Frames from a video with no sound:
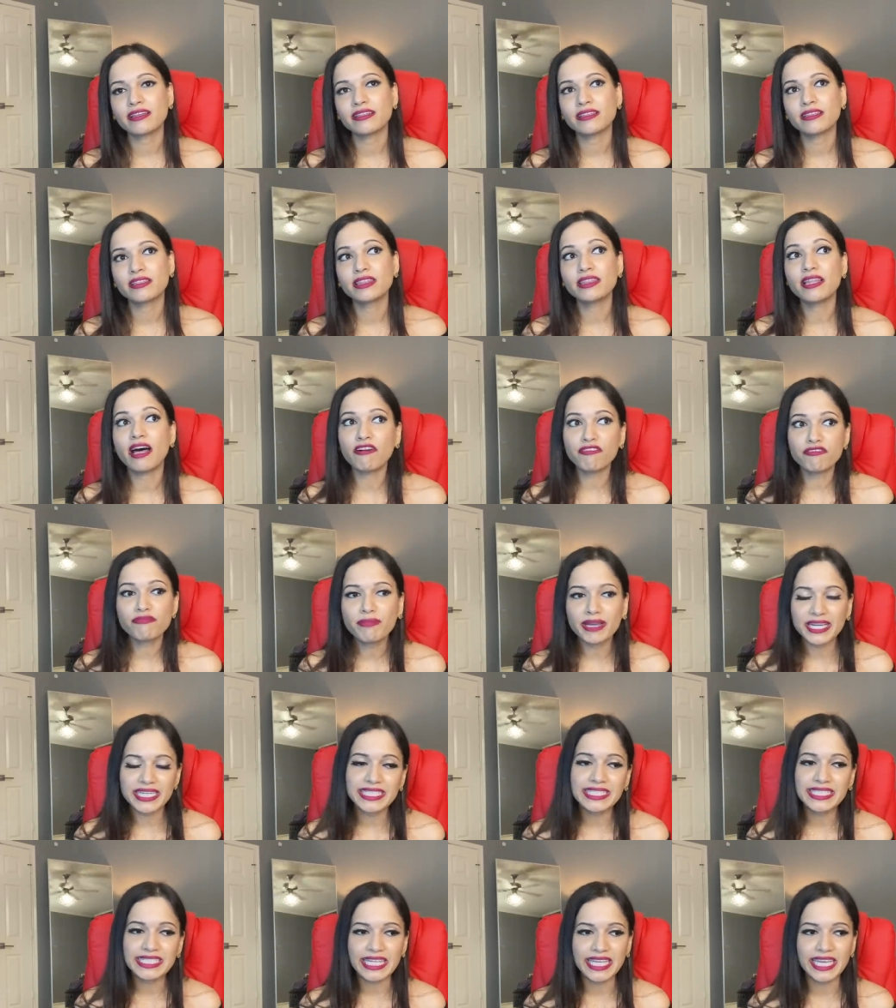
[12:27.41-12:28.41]
love my
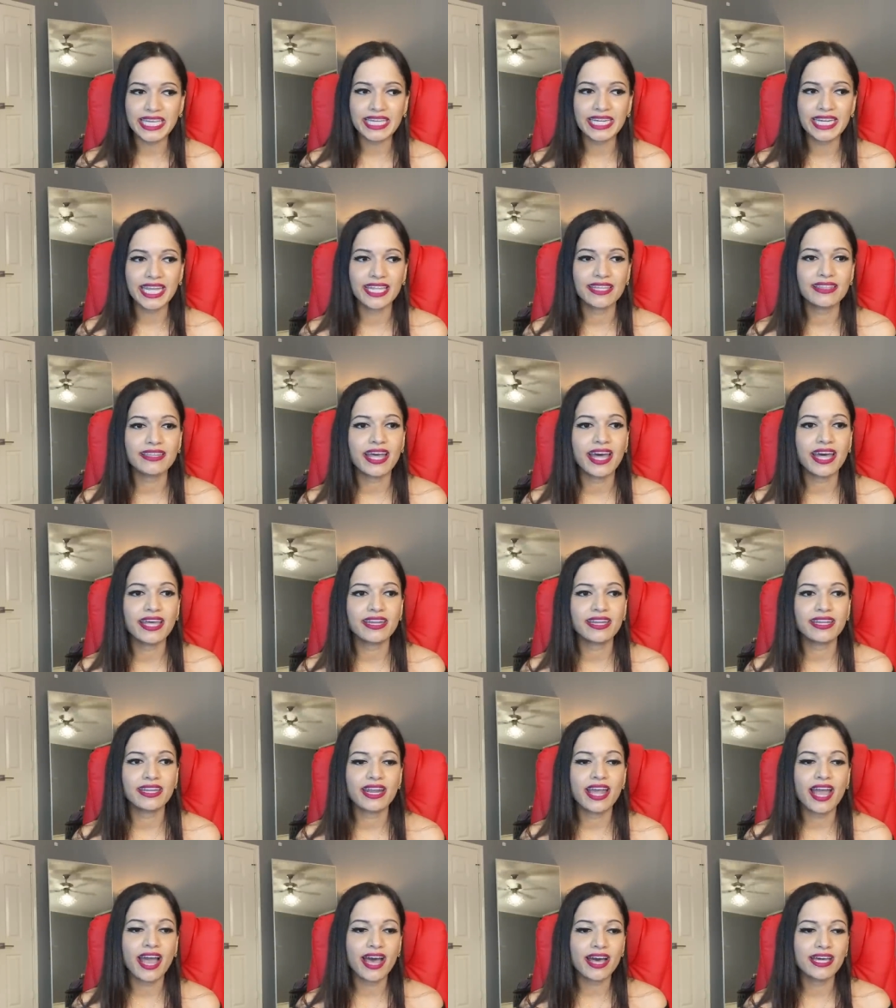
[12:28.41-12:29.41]
skin and that I
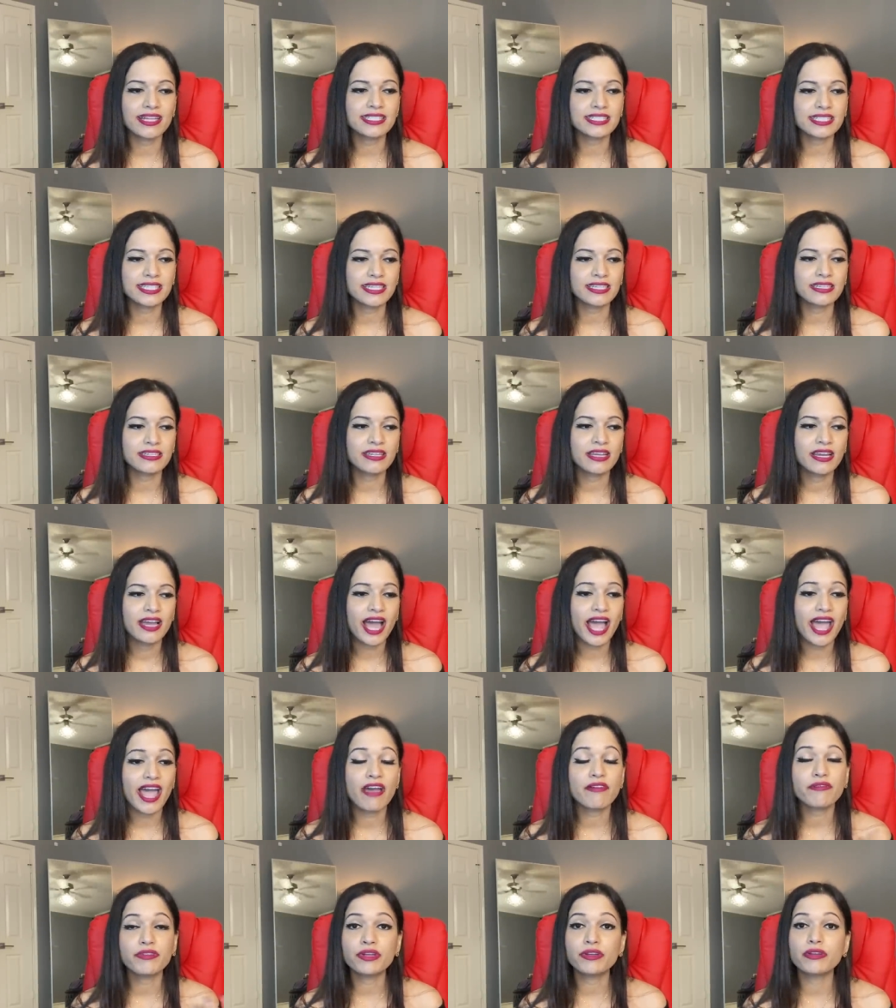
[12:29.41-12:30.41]

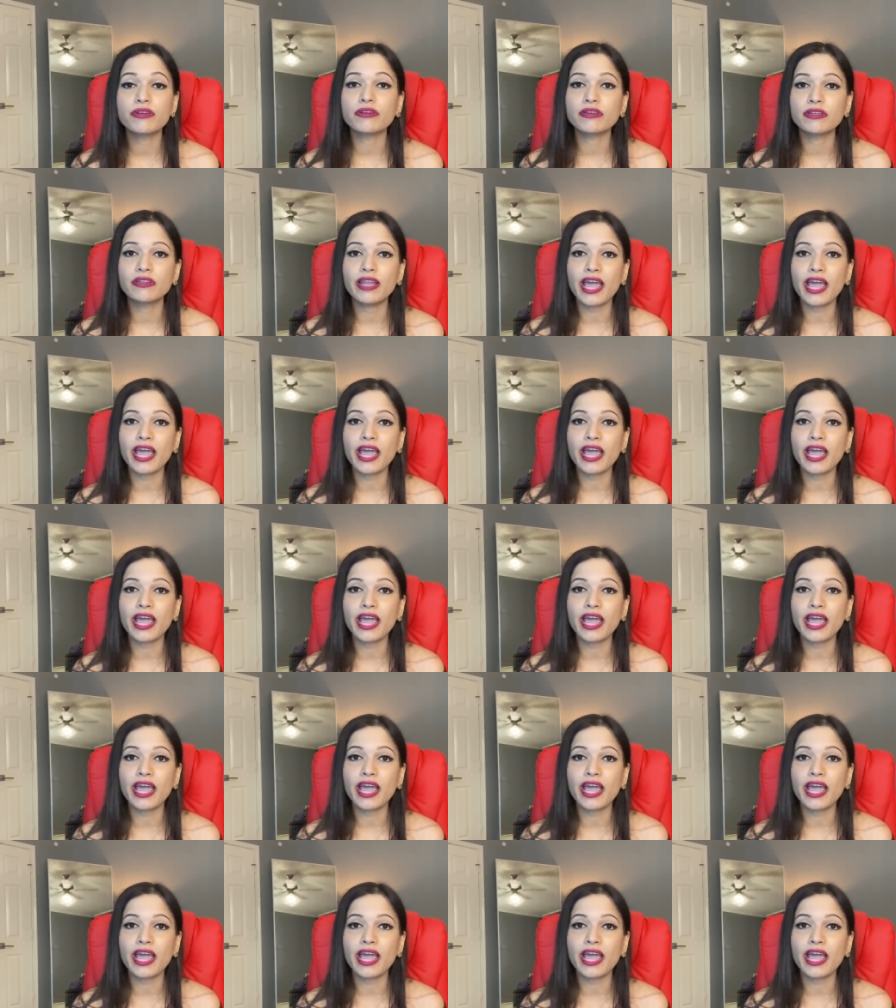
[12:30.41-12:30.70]
haven't